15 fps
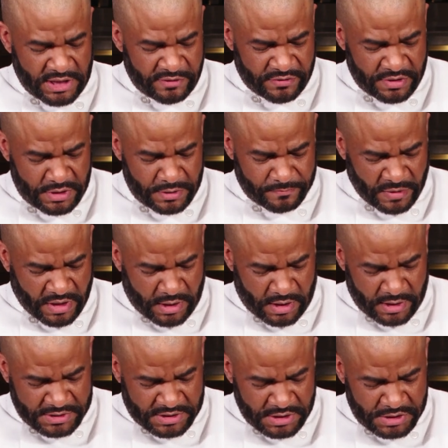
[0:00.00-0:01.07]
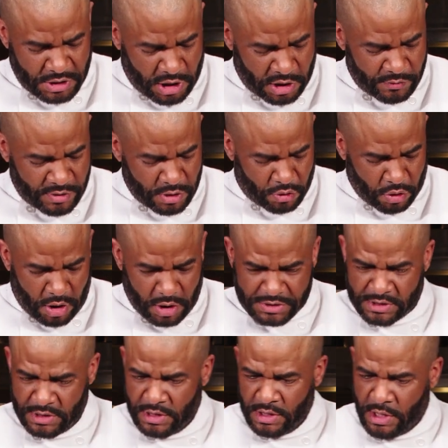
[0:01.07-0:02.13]
evenly seasoned all the way
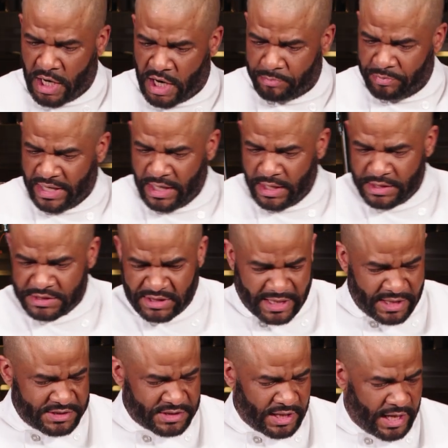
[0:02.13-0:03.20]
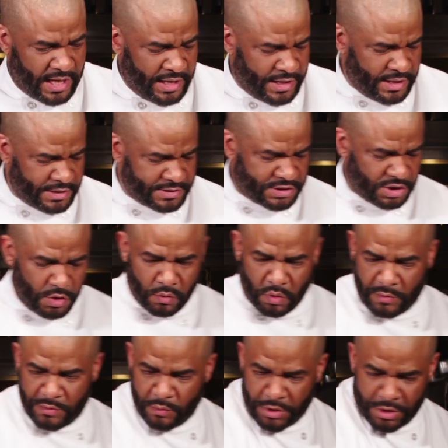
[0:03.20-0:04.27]
across. Our pan is nice and hot, and so
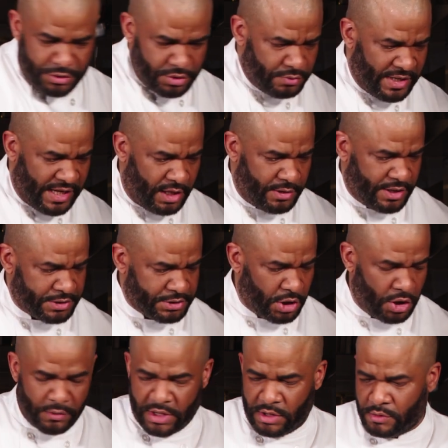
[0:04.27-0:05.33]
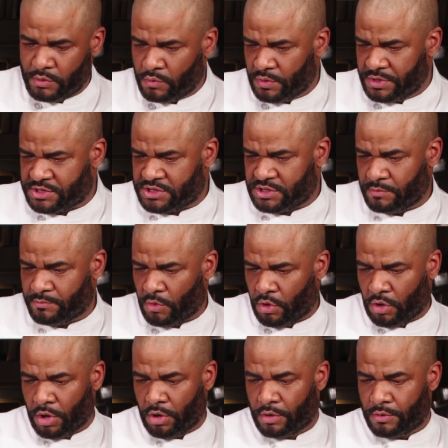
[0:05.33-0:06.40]
what we want to do now is go in with some
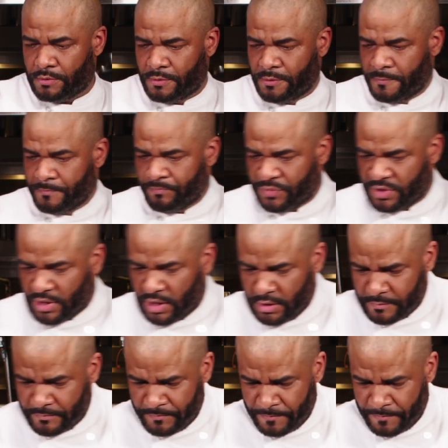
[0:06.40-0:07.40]
oil, okay?